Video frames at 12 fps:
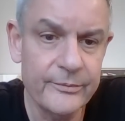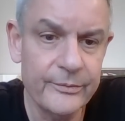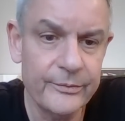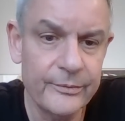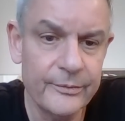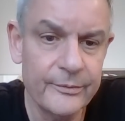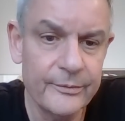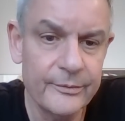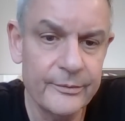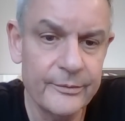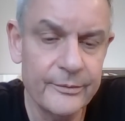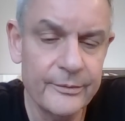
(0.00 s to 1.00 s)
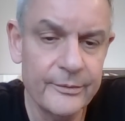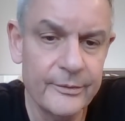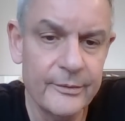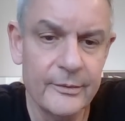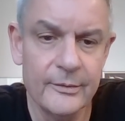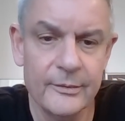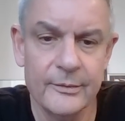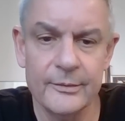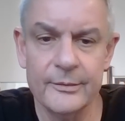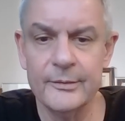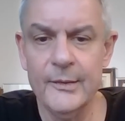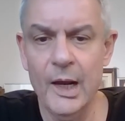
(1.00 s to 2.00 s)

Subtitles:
[no speech]